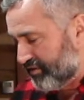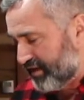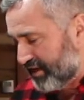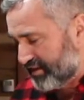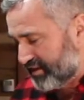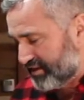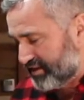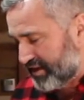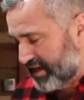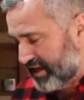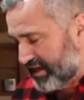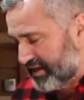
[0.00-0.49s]
got
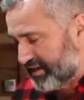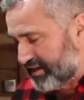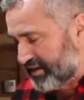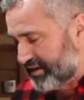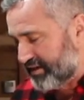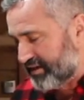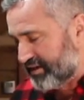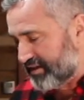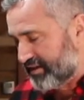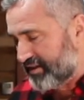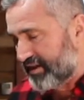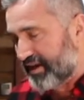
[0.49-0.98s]
the tannin
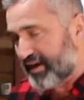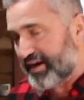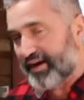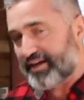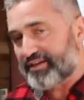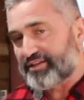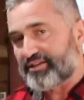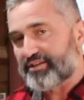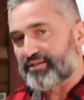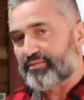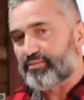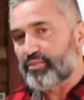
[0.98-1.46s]
in it, that
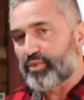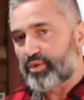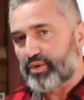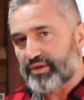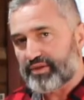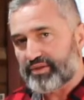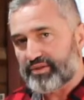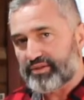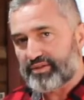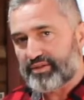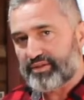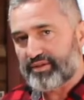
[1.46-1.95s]
acts as a
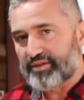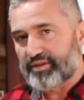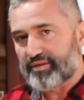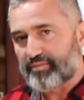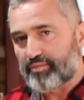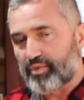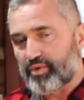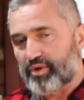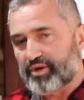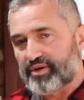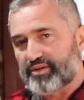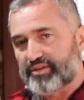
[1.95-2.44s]
mordant. And the
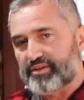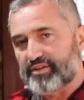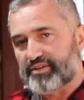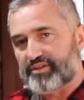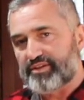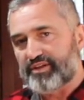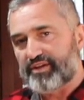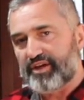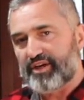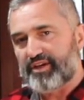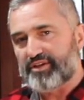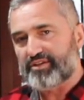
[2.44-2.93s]
mordant is
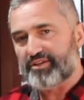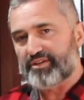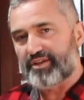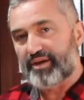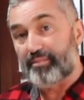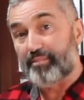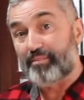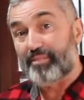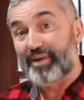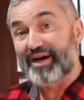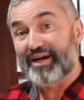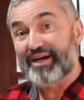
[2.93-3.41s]
the agent
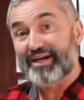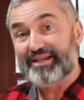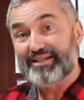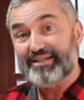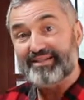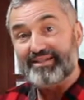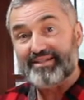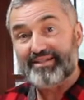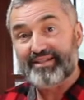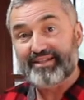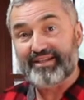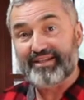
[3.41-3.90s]
that
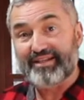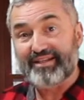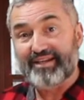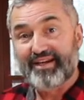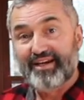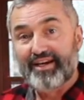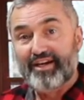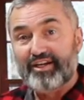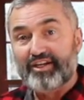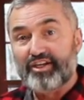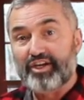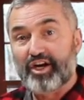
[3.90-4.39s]
binds the
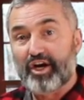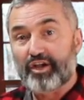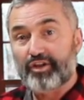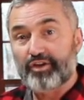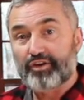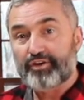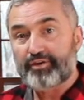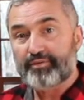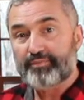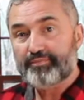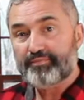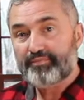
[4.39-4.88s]

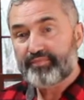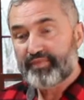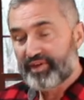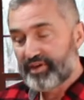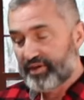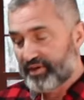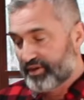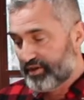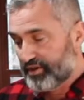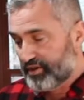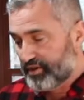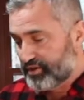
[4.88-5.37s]
color
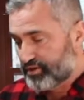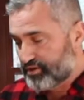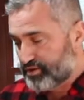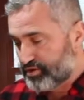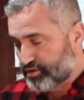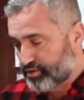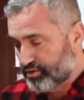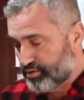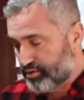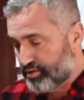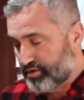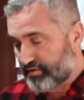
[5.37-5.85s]

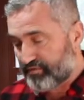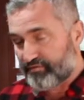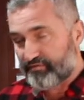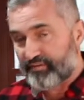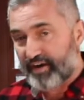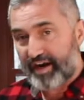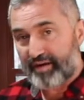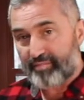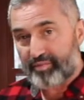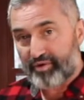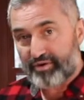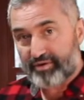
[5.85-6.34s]
to the
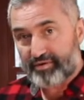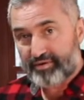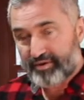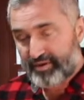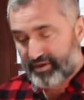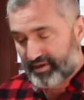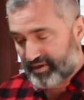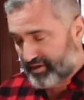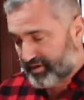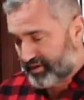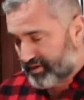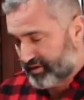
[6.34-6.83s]
fiber.
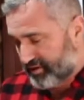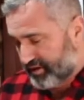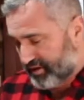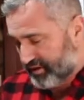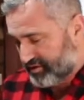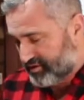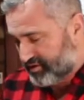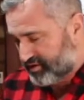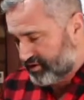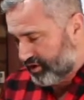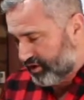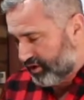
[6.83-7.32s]

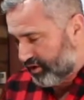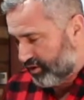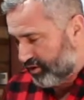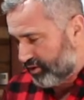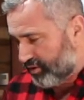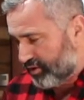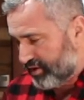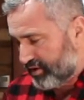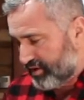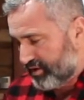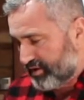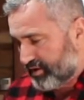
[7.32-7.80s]
And
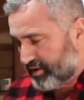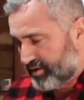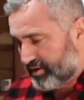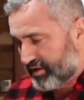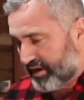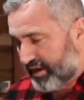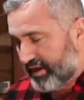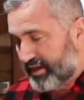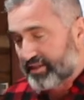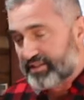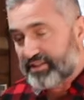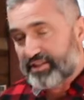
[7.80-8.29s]
so
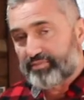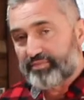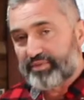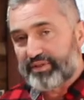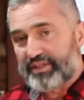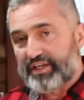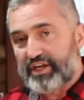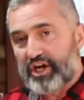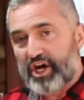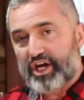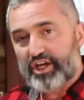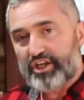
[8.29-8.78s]
I could
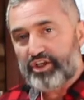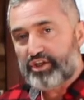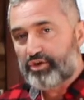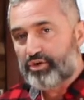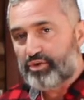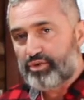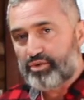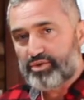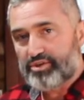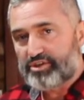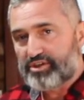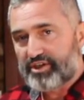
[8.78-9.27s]
simply not
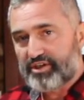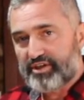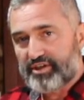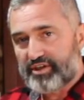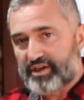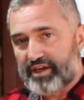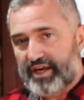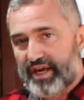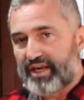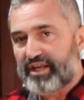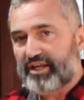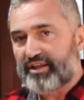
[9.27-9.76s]
use
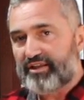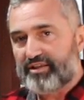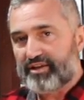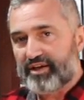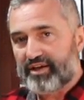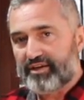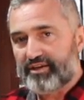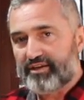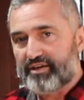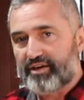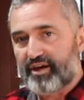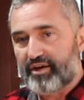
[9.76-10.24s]

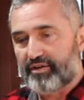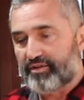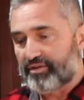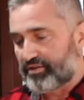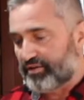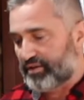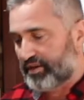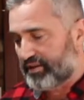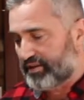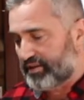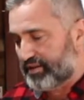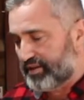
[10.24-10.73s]
anything other
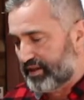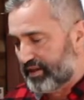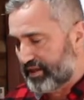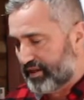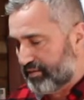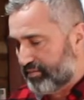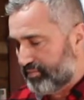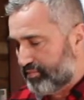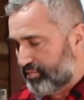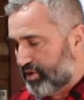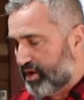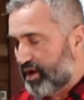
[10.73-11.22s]
than
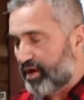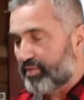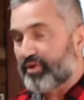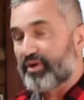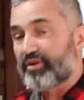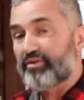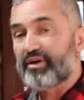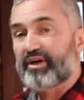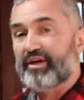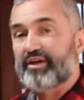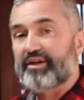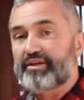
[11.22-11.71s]
the
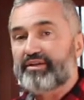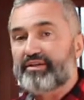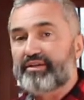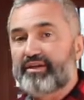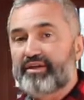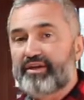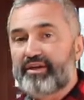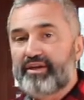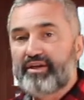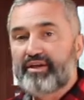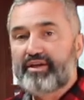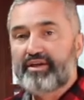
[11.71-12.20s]
pomegranate
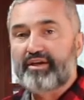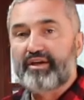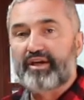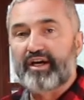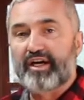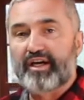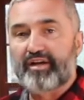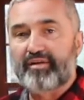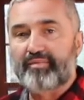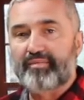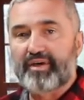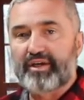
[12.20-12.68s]

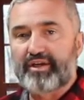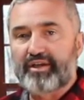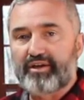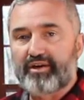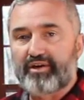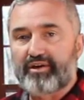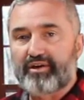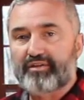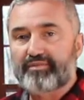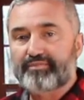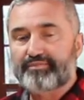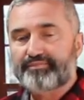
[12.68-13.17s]
on my
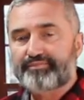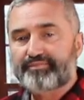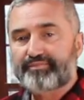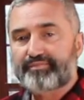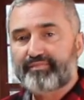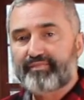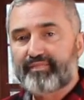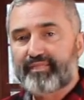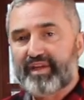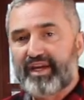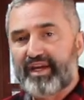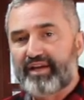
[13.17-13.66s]
yarn.
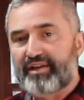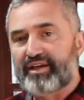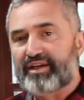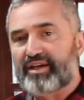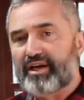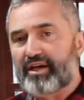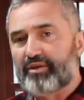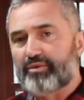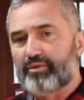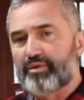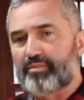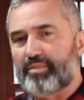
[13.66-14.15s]
And the
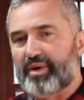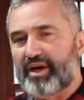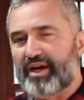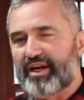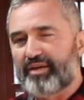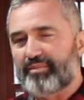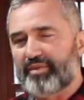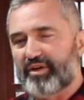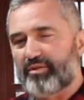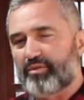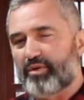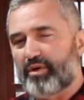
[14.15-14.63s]
color will
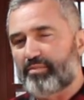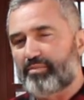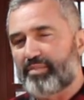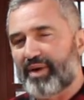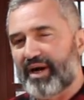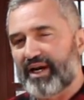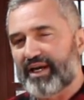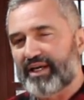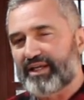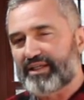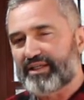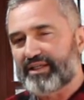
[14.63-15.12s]
bind, but it won't
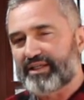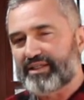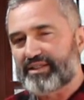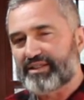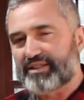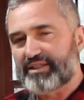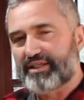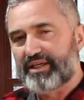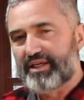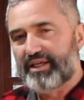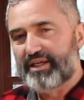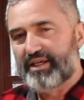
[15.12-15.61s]
bind
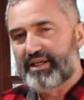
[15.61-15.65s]
as